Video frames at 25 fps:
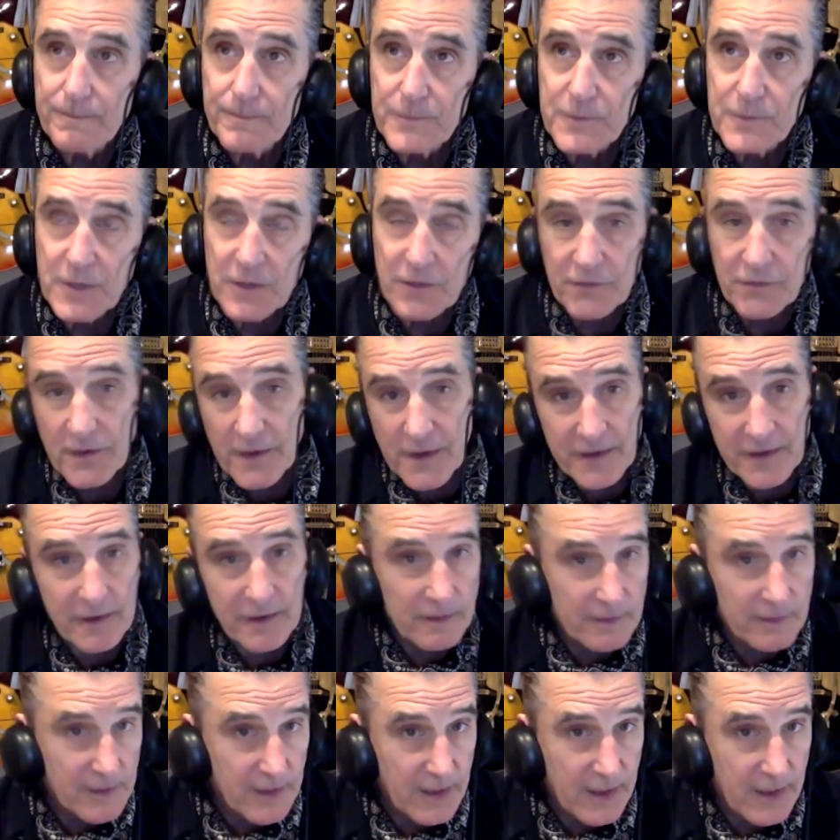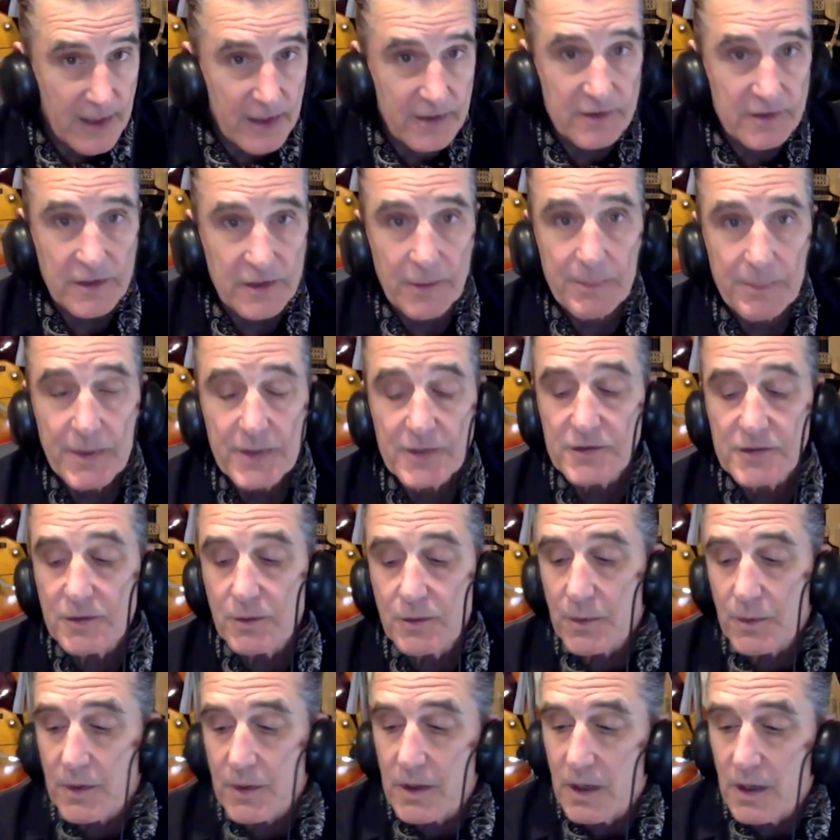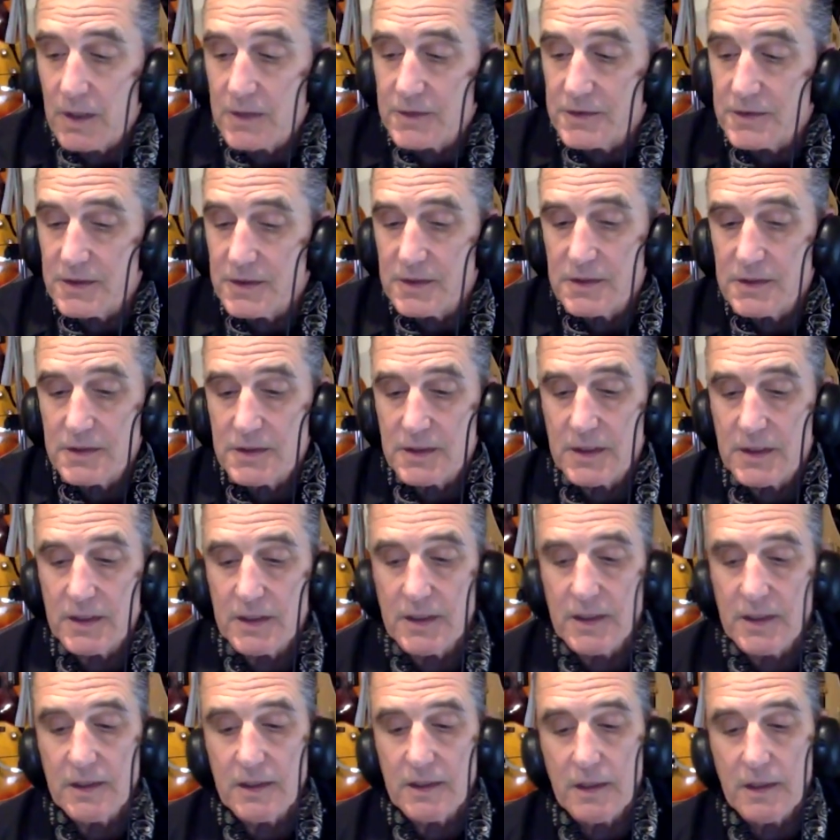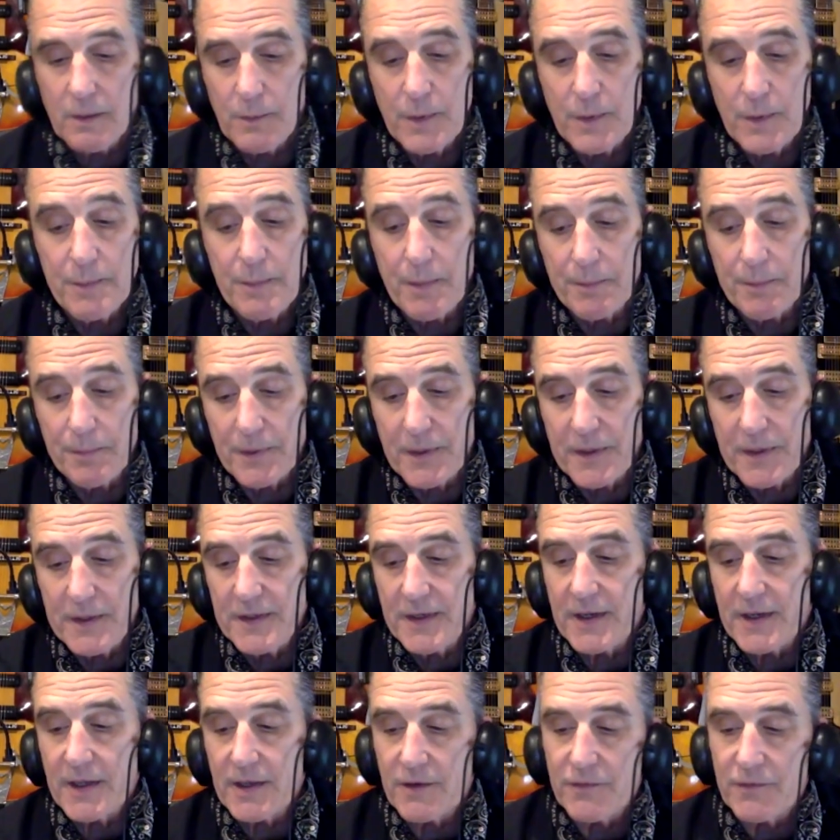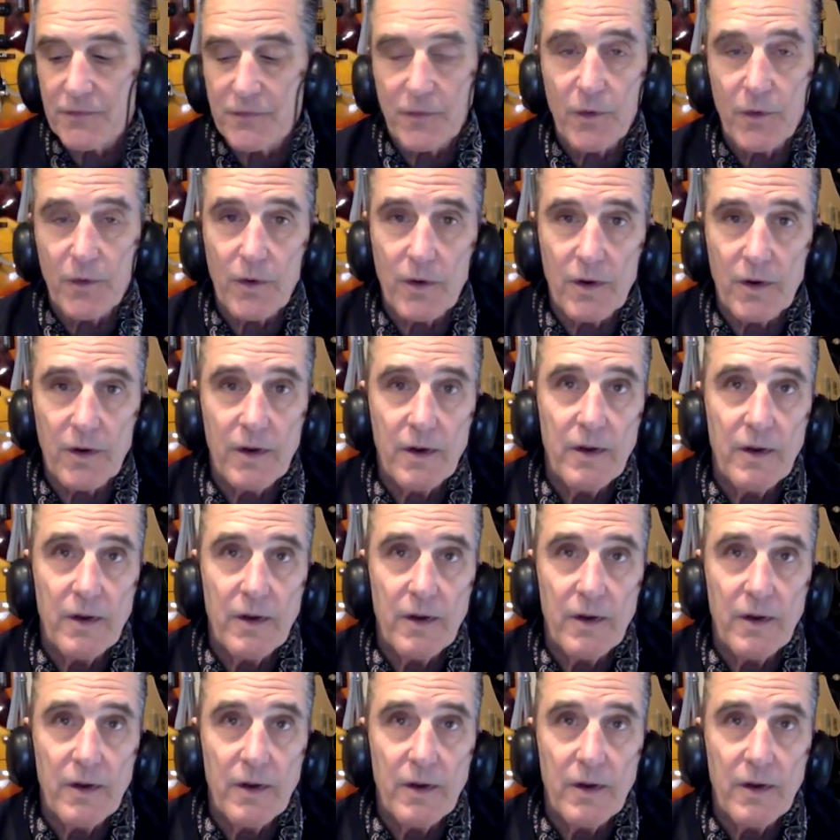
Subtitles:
Jeff Crandall and I, as I mentioned, were cousins, and we've been playing together for